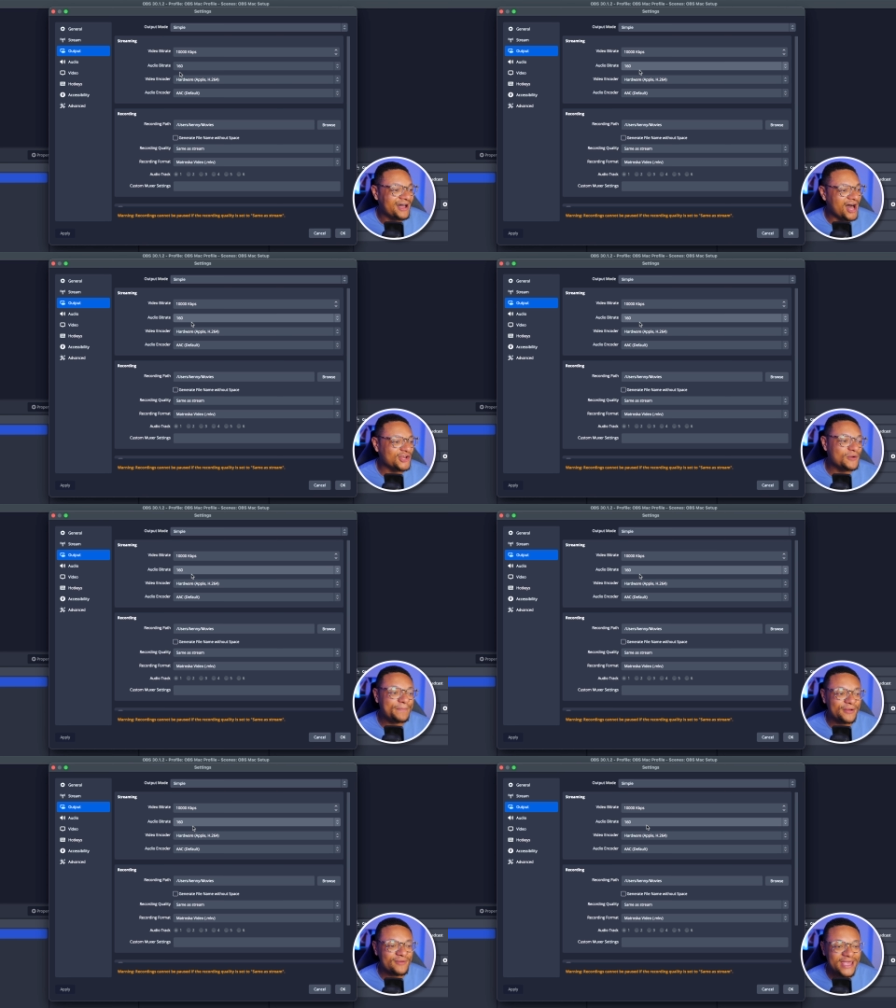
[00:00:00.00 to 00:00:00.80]
Audio
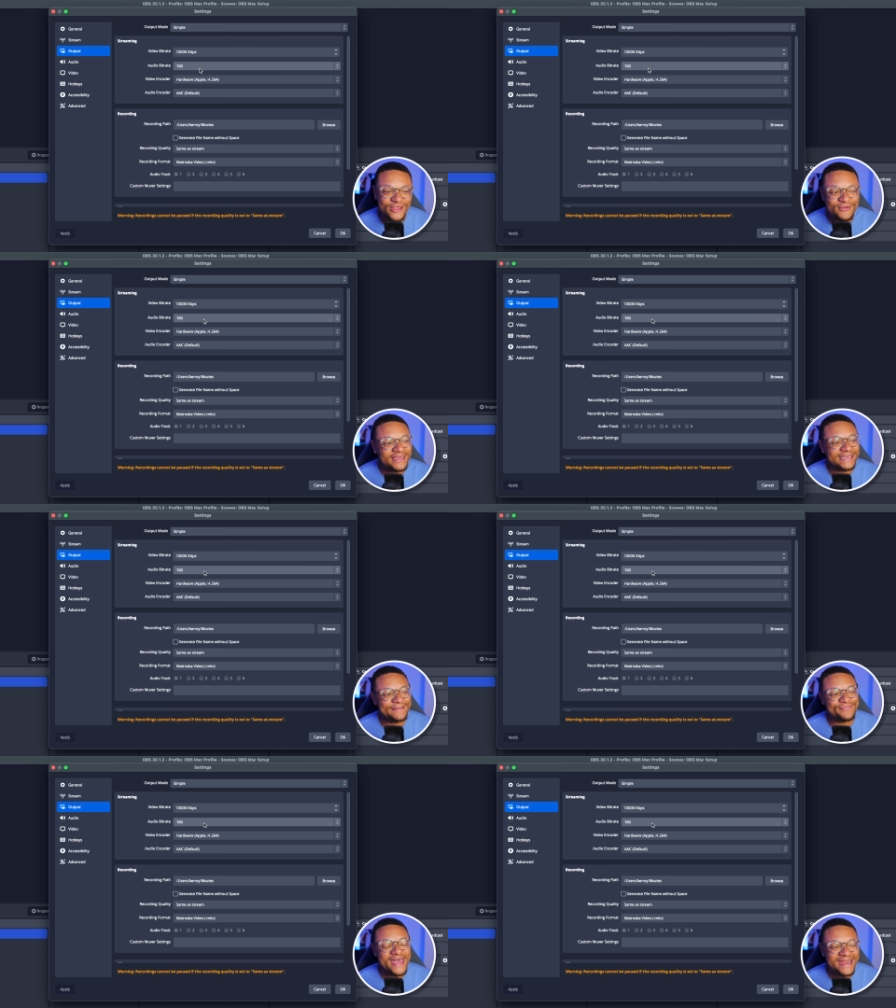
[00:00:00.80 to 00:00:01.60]
bit rate, you can
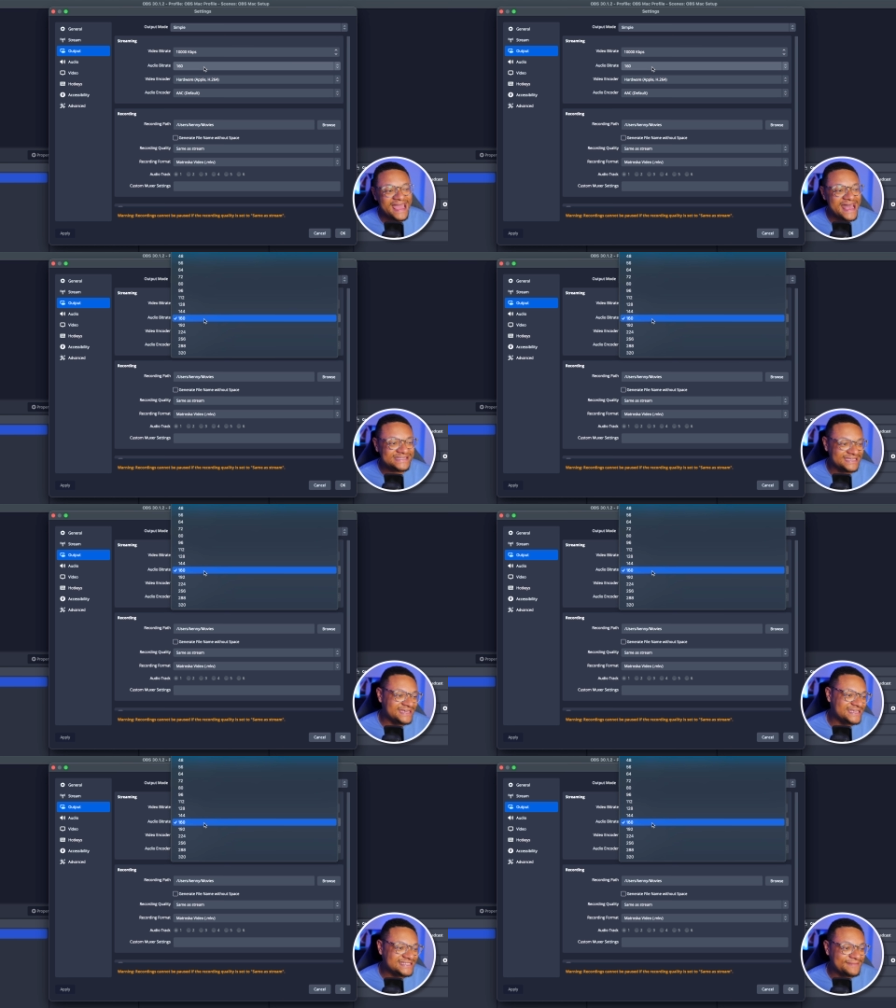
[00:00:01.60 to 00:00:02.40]
keep that as is,